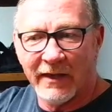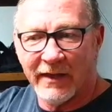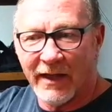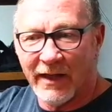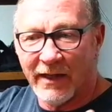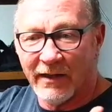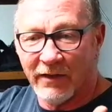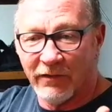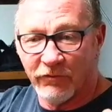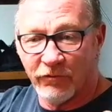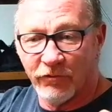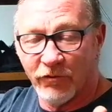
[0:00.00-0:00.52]

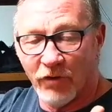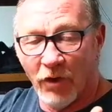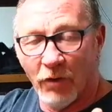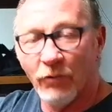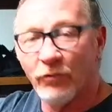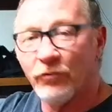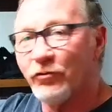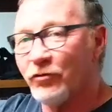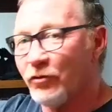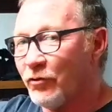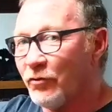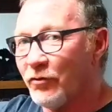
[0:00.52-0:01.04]
and it
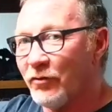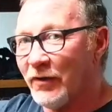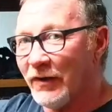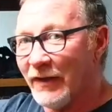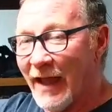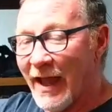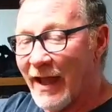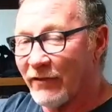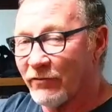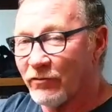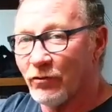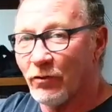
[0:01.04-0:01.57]
shows you the
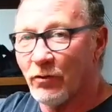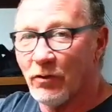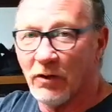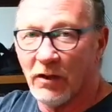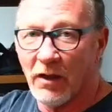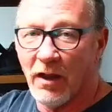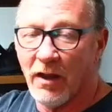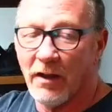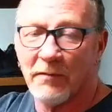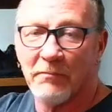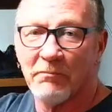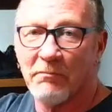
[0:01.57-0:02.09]

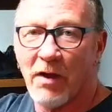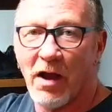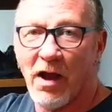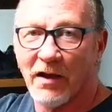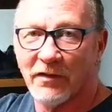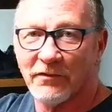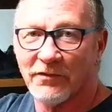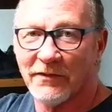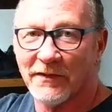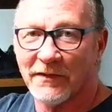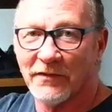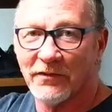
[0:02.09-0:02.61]
actual
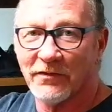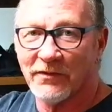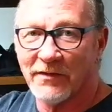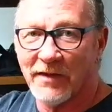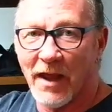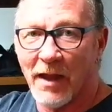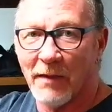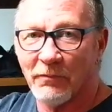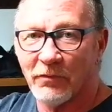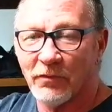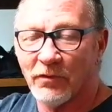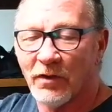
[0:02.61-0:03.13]
unboxing
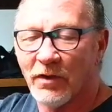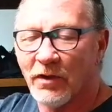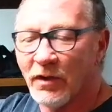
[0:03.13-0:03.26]
steps.